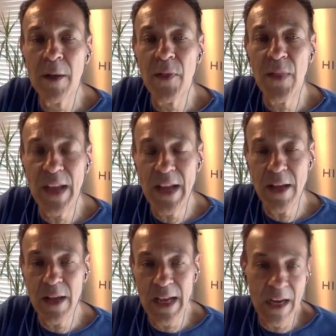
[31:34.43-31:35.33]

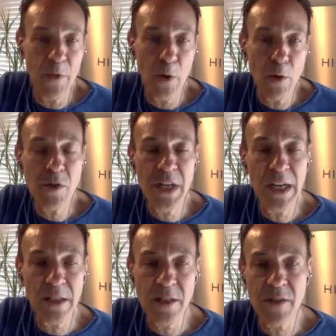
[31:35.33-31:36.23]
they have their own
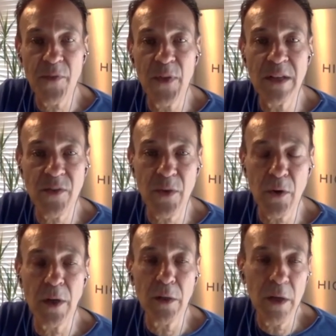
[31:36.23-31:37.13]
checklist of things that they're
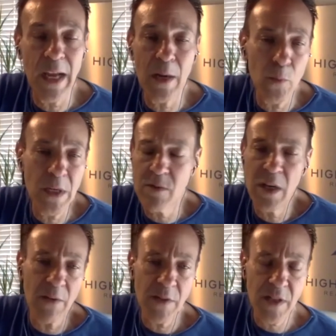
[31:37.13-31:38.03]
going to look at. And we, you
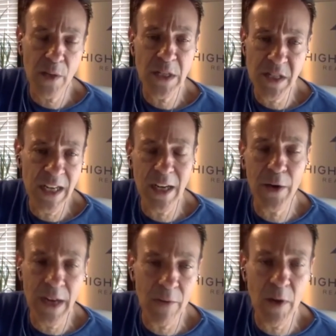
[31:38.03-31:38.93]
know, obviously we check
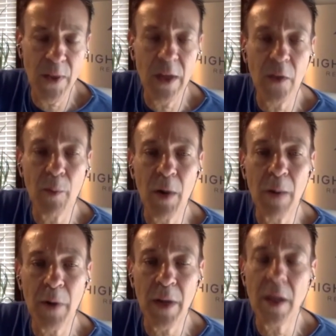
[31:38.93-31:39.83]
out everything on the
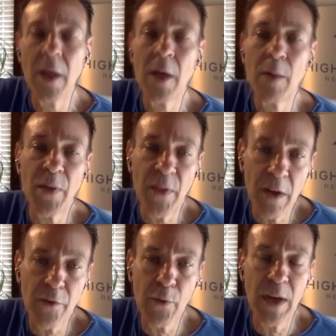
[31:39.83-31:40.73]
property, but they
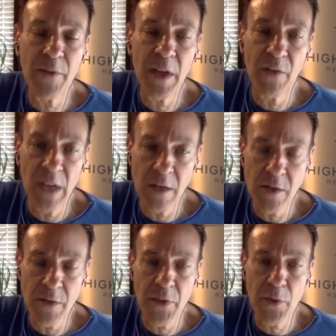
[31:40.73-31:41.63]
also have the advantage
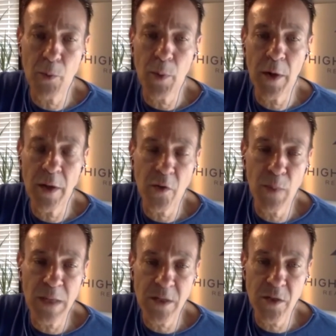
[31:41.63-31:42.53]
of a third-party
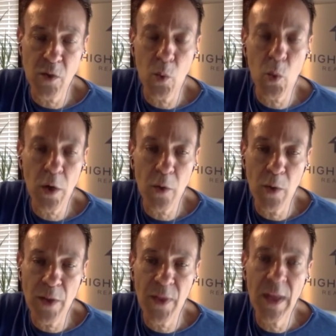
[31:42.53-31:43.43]
inspection to work
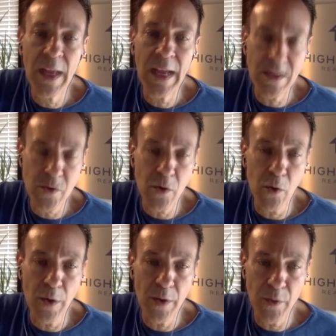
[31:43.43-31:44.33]
with as they're
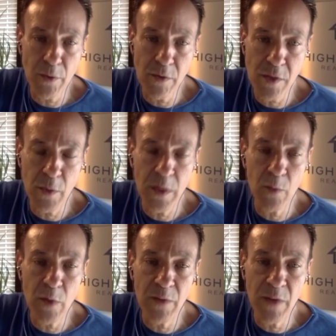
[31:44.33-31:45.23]
going through. So we
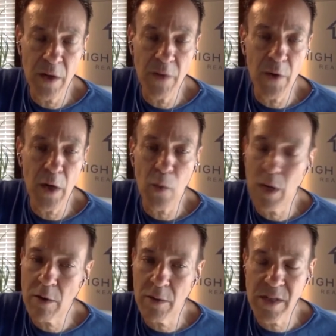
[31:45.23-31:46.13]
very, very
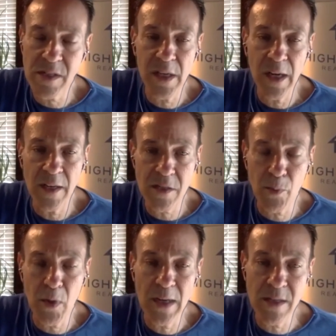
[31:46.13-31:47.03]
rarely see any
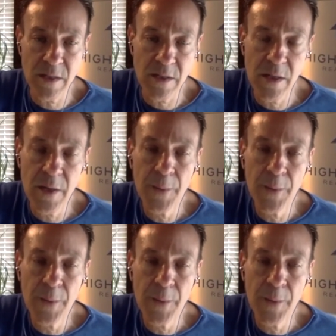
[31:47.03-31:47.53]
surprises.